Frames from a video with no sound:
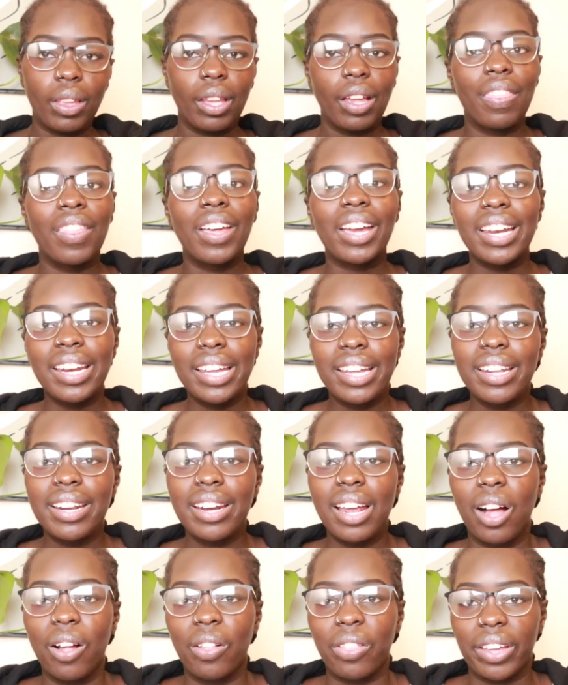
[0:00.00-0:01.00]
The Canadian
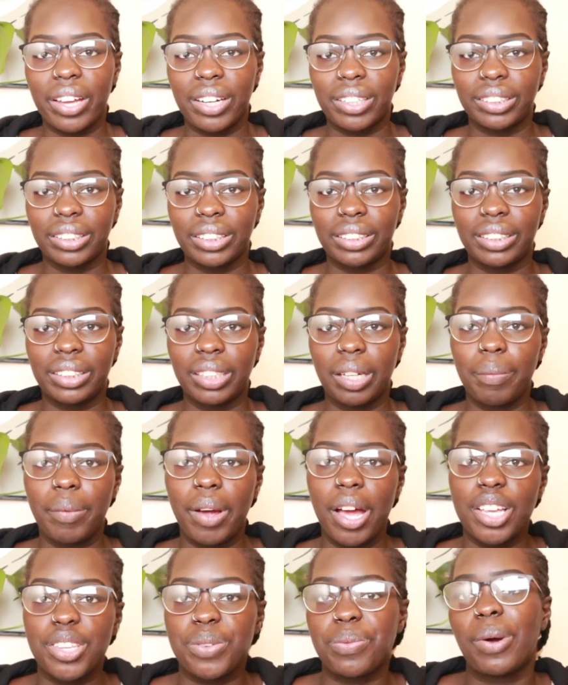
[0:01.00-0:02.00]
healthcare system
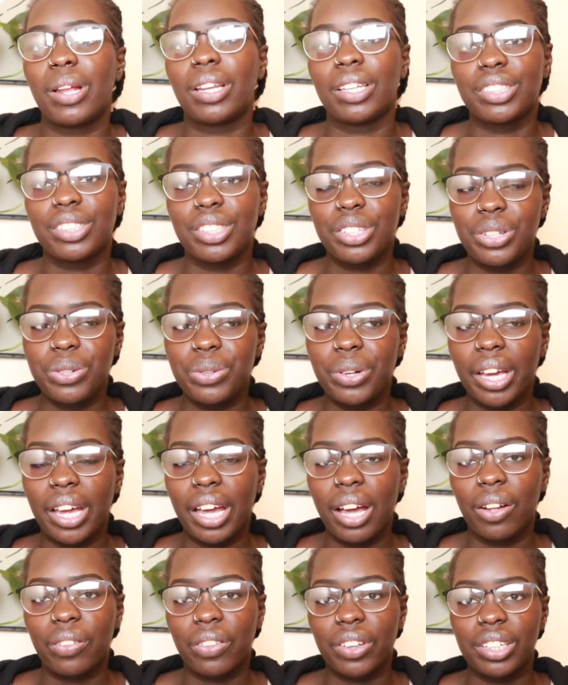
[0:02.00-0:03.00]
as well as the UK
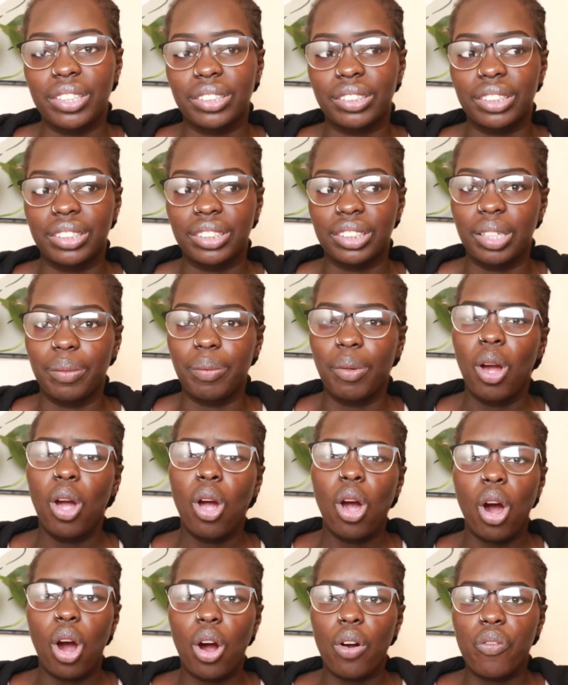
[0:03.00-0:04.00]
healthcare system
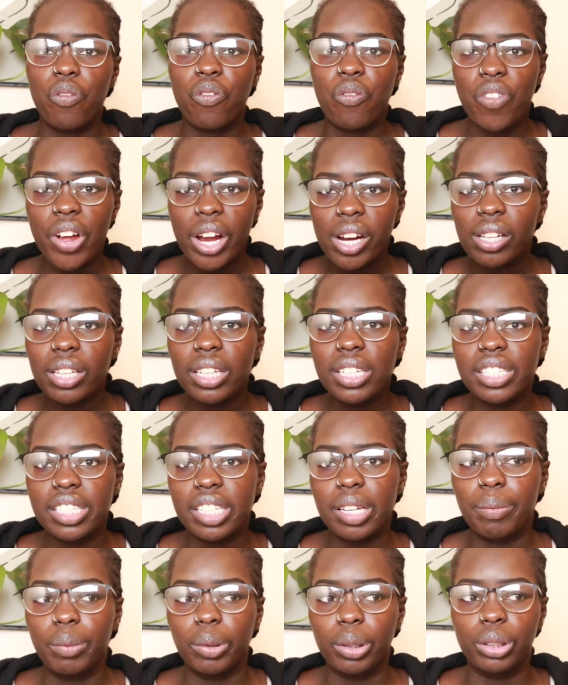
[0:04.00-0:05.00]
are fairly
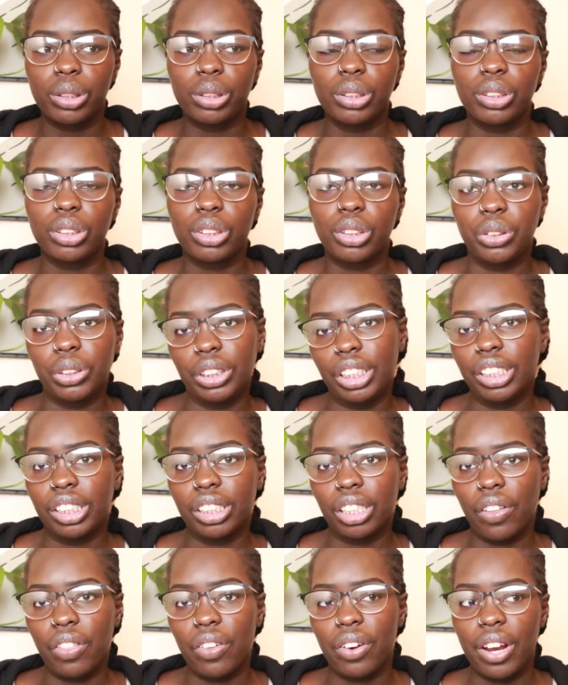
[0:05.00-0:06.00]
similar to each
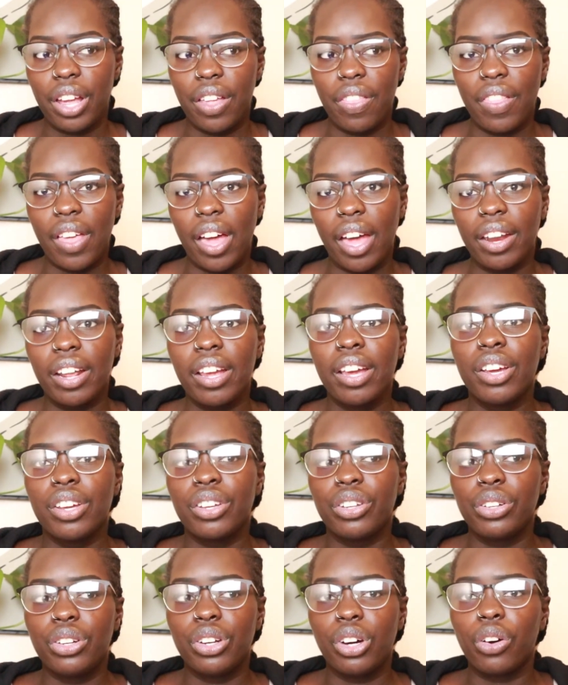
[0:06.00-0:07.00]
other in that,
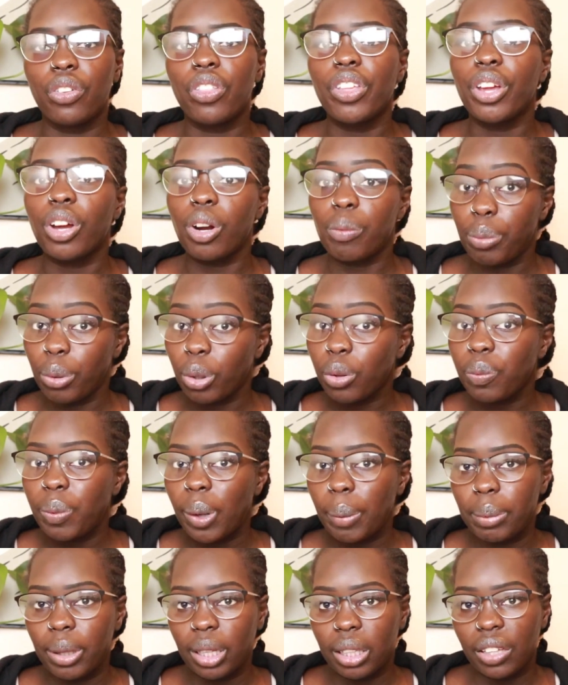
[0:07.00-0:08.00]
you know, they are both
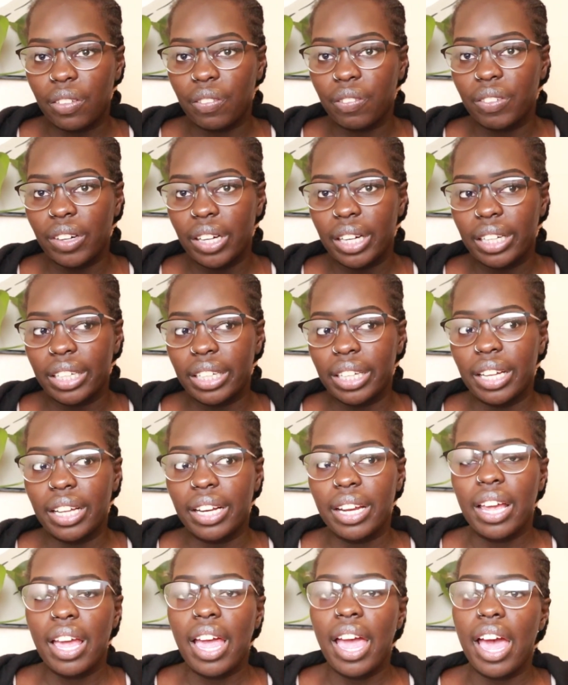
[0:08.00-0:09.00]
publicly
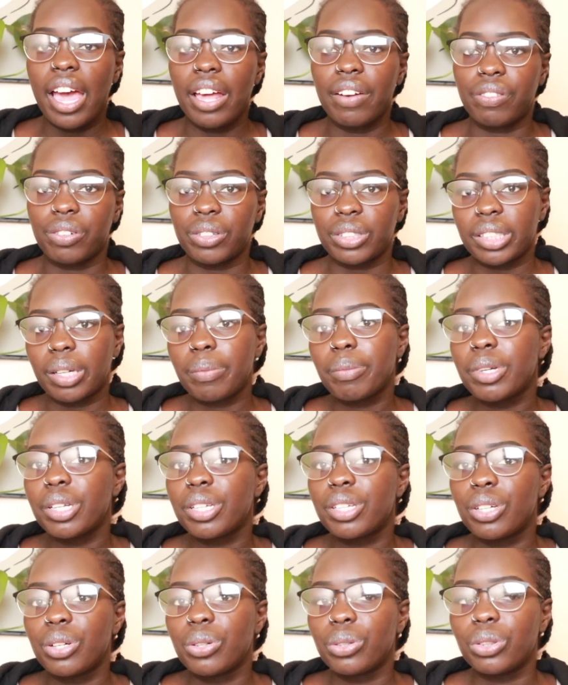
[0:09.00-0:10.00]
funded, and for somebody
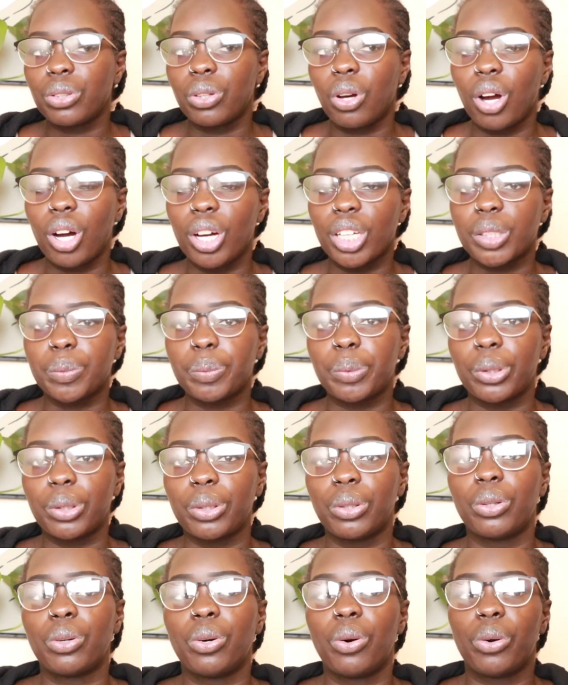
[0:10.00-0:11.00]
to go to a
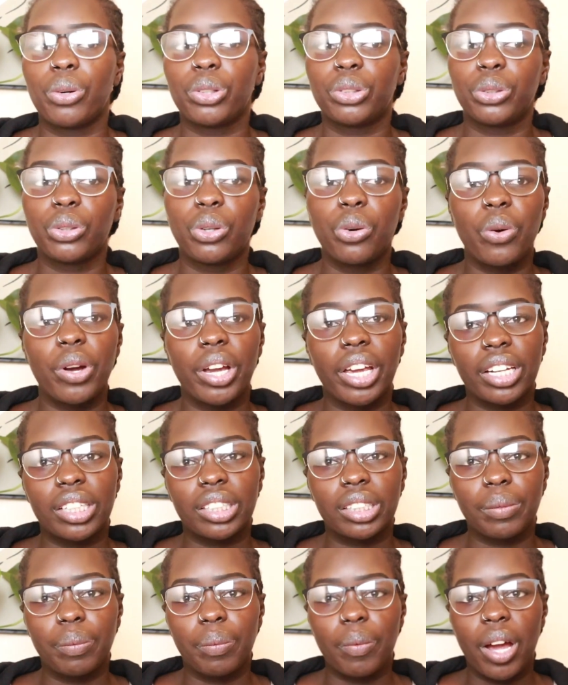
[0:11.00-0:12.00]
hospital or to go and get
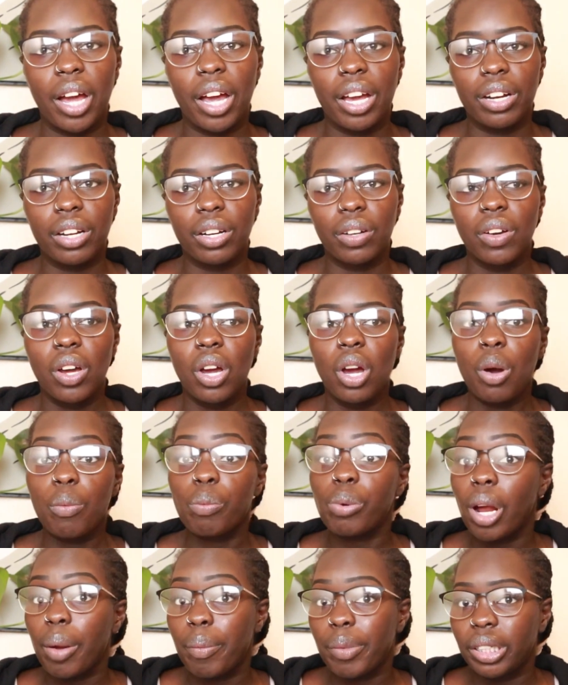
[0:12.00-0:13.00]
some kind of
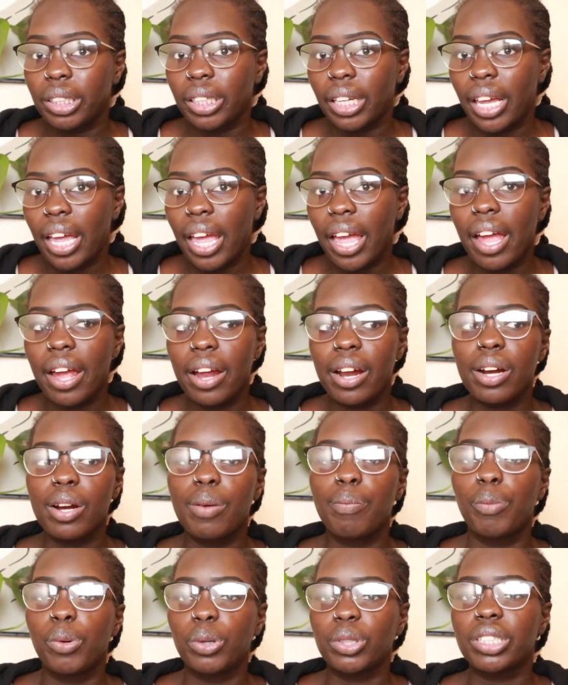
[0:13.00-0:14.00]
primary care,
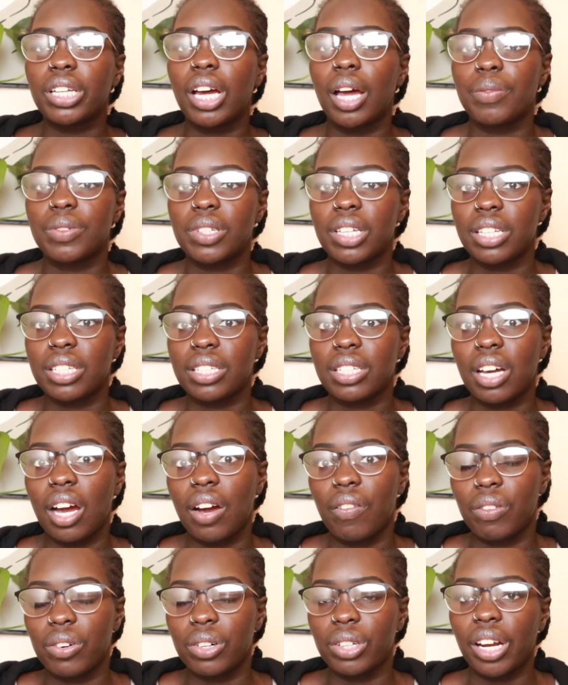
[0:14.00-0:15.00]
most times it is
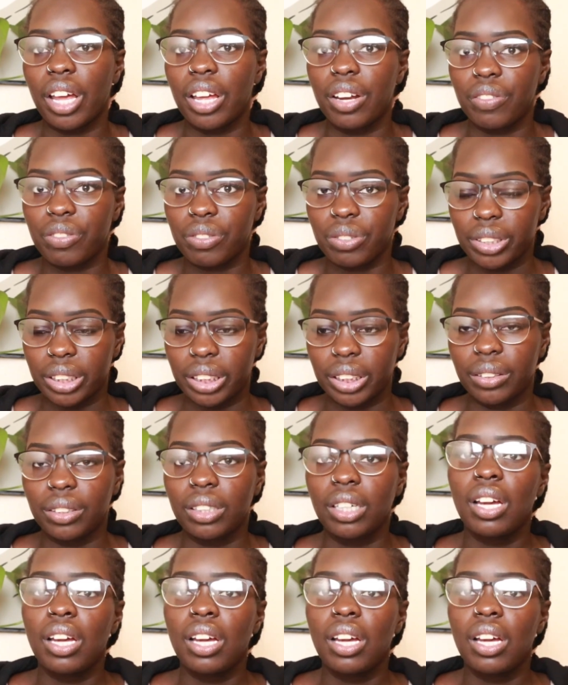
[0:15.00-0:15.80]
covered and free.